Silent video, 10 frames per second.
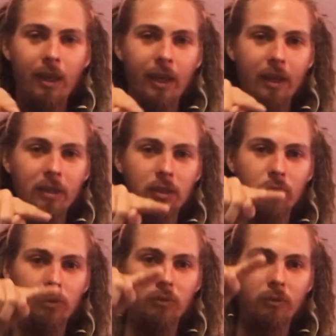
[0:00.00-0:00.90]
and it
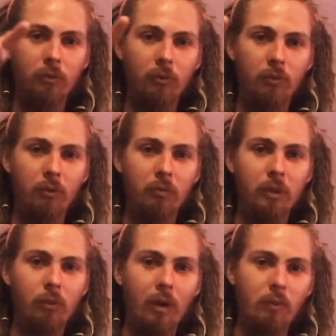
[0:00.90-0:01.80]
sort of, for
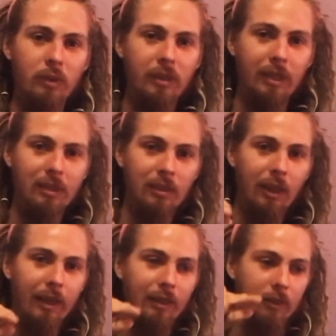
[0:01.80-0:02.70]
me, represents
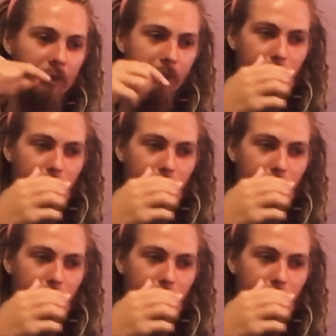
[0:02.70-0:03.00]
like